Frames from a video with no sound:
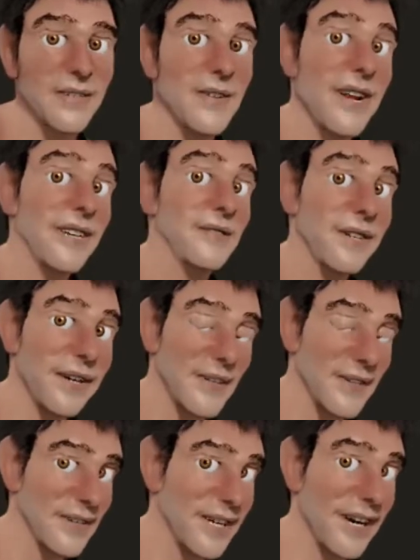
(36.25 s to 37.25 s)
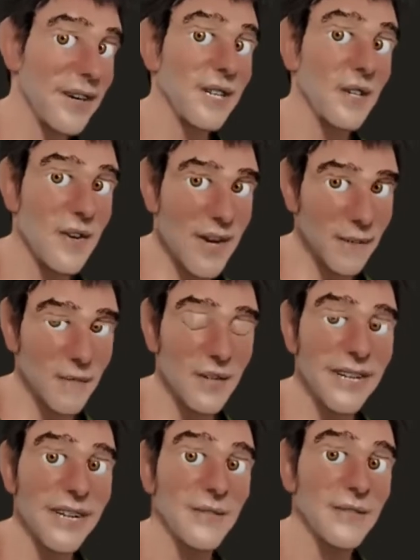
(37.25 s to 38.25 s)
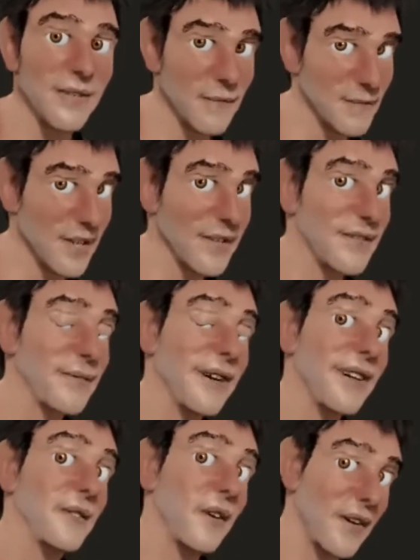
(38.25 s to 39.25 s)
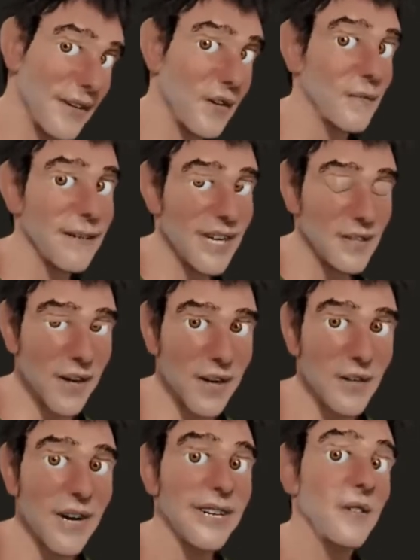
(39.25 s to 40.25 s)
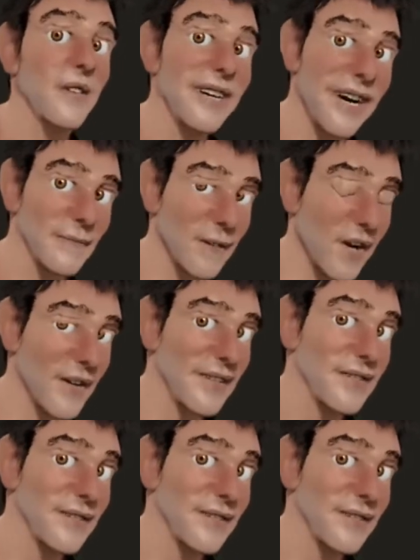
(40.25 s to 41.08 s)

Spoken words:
Let's see if his ideas hold up to the test of Scripture after we hear what Pastor Edwardo has to say about it.